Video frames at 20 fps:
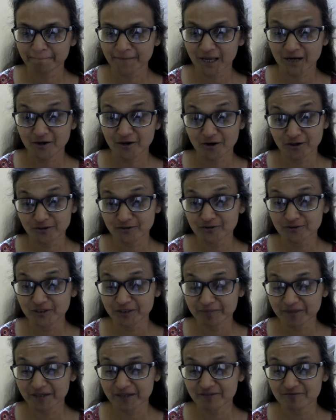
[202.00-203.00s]
not only
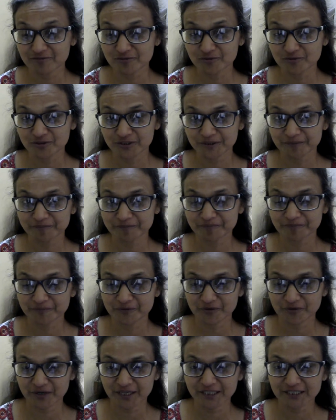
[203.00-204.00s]
by food,
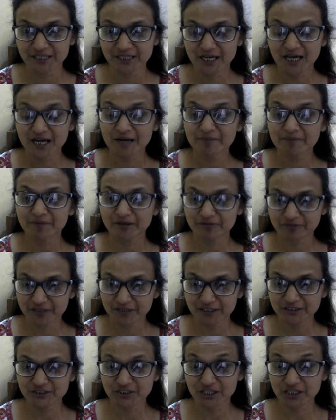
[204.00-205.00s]
right? But
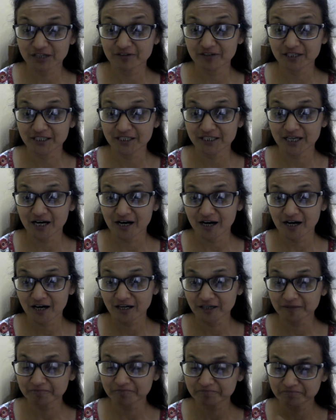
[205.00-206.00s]
we generally
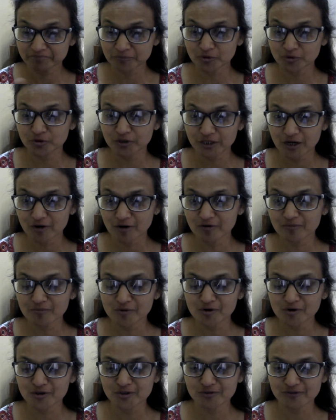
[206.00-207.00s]
are bowed down
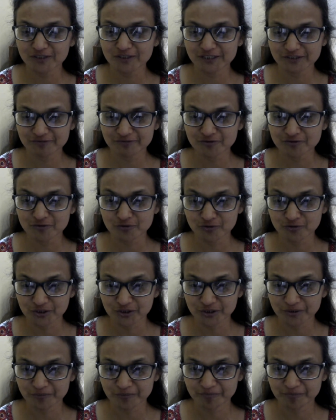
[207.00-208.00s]
more towards food.
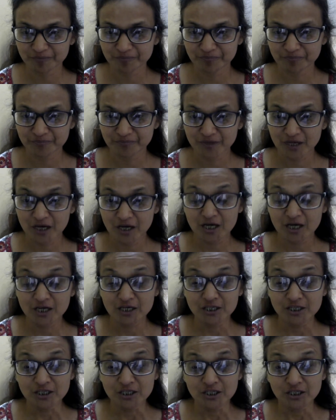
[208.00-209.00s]

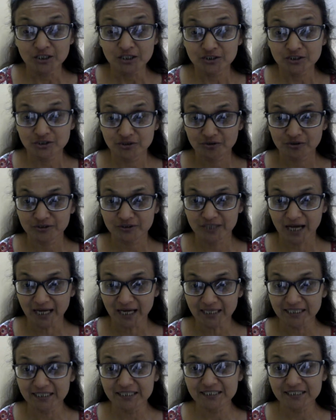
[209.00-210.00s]
So
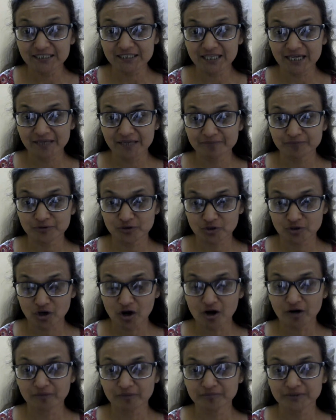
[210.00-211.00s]
that is
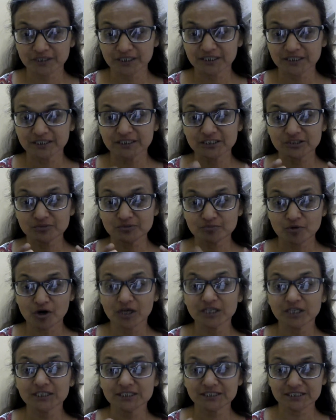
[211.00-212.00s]
absorbed in the
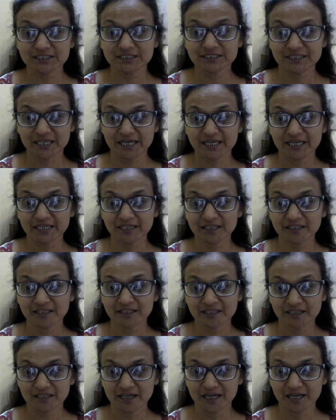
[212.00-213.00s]
small intestine
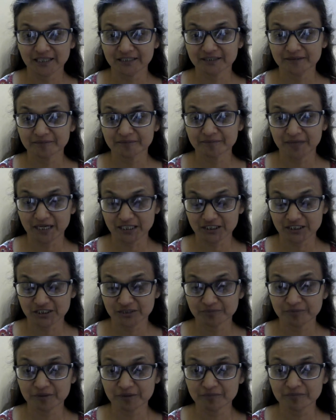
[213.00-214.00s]
at the
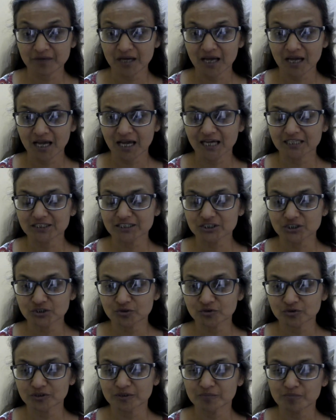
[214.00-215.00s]
maximum. And
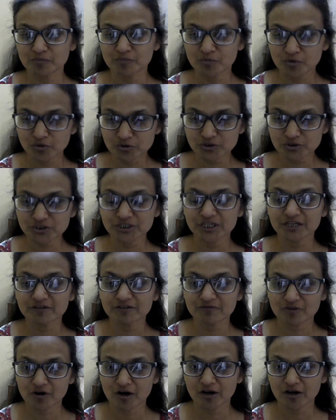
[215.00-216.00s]
so the most
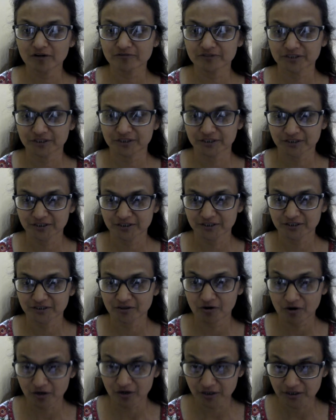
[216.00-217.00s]
involved
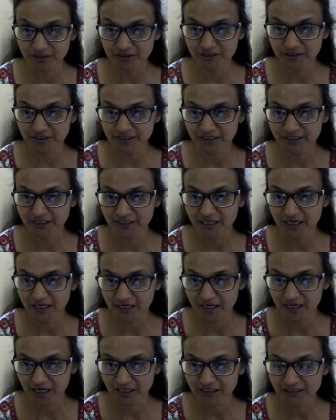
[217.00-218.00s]
organ in our
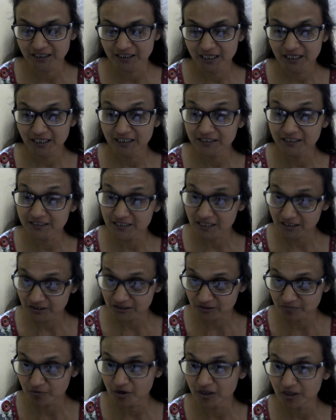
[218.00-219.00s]
gut is
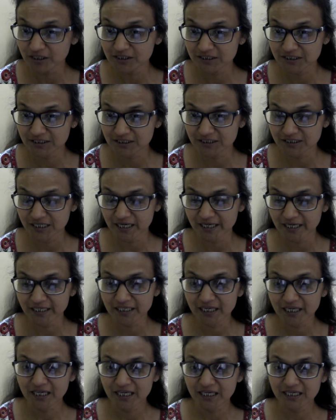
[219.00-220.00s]
small
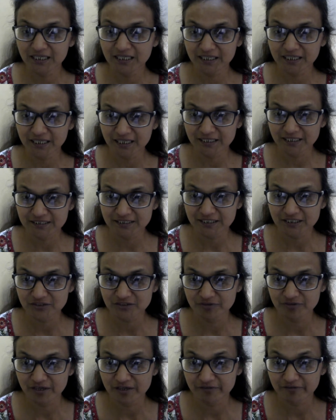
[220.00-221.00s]
intestine in cases
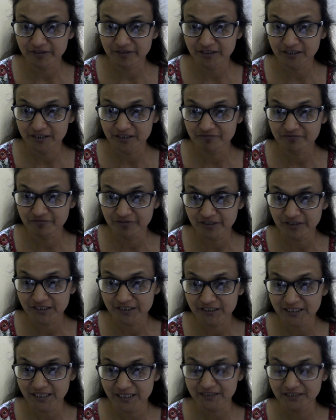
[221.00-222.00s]
where we feel
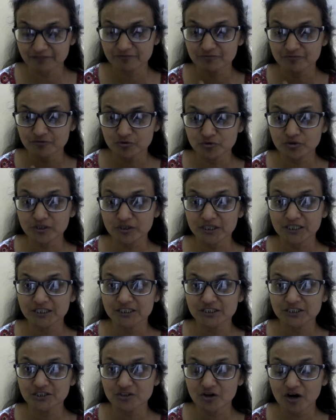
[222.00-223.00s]
that the food
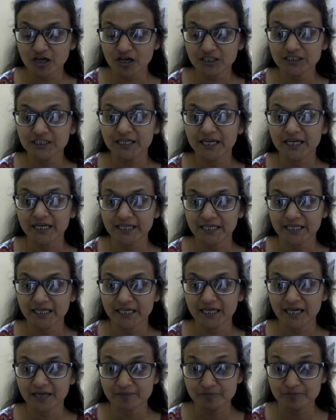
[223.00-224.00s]
is not
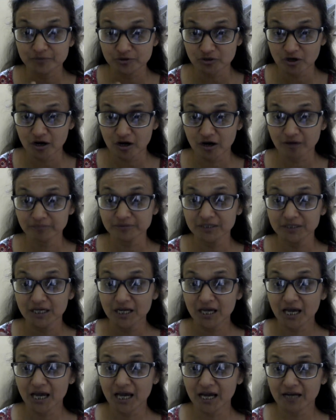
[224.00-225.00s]
getting absorbed
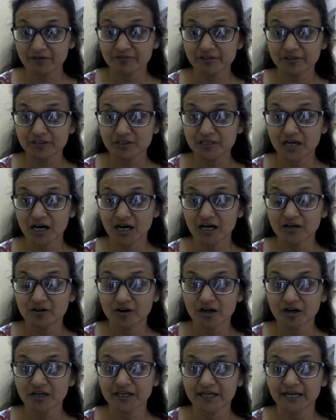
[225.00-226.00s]
and we are
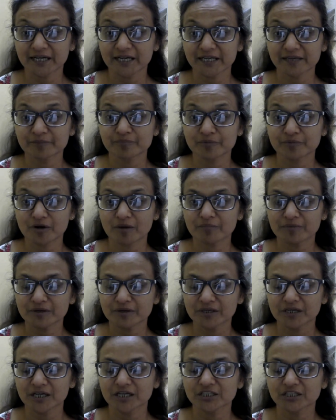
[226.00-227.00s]
not getting proper
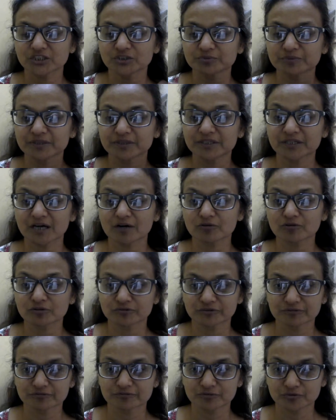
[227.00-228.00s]
nourishment out of
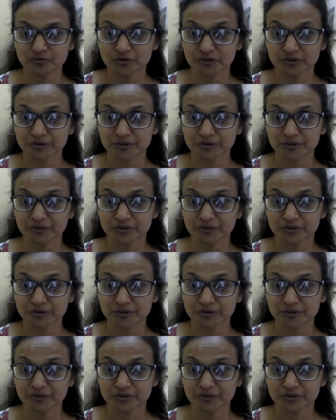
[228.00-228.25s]
the food.